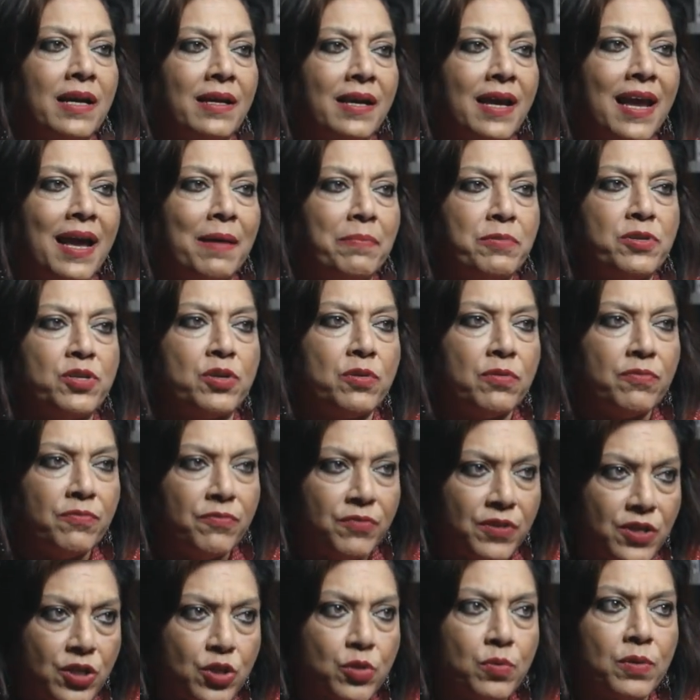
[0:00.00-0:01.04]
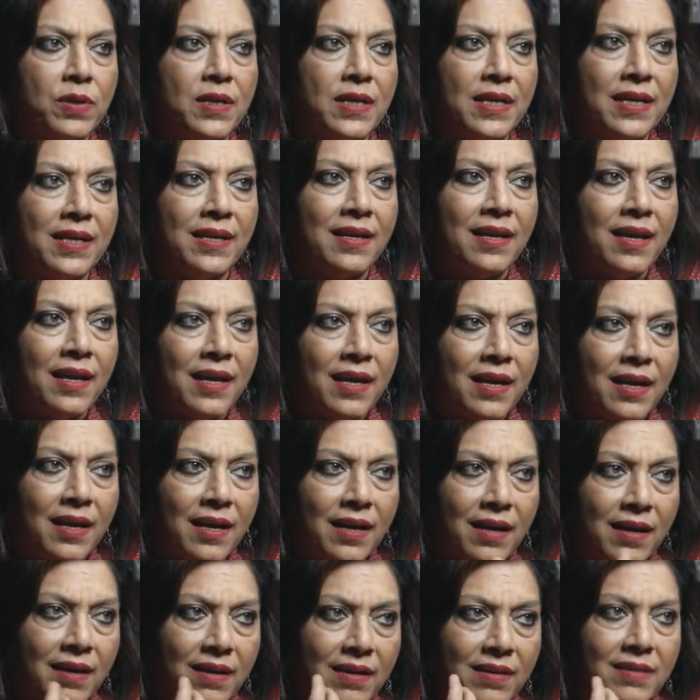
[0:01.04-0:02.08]
and capture visually
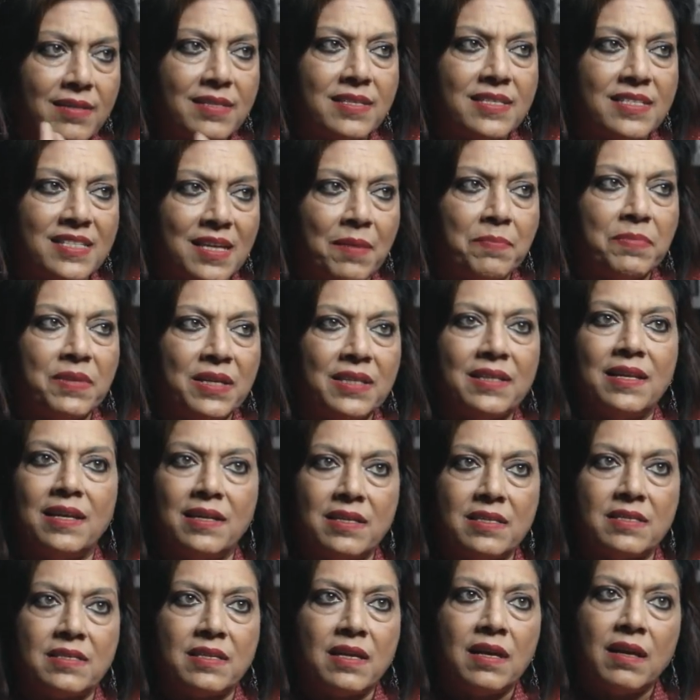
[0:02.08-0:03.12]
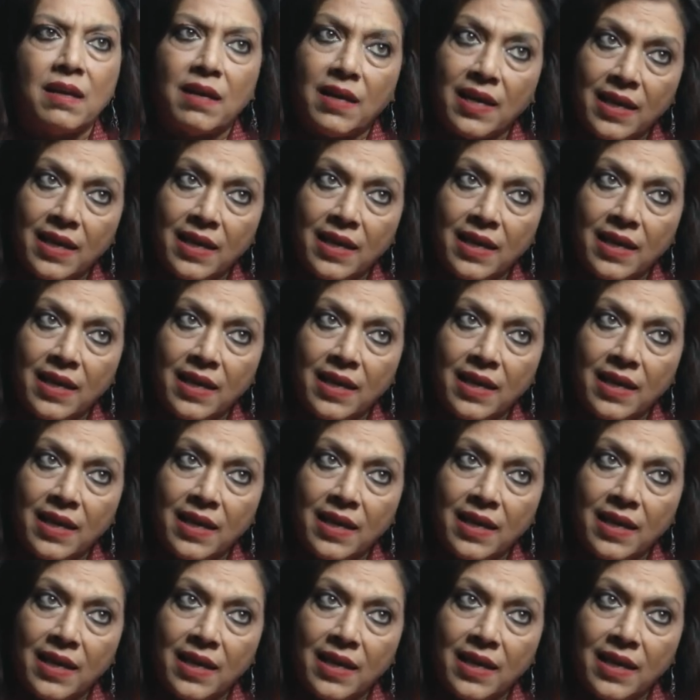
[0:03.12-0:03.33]
uh, something that is,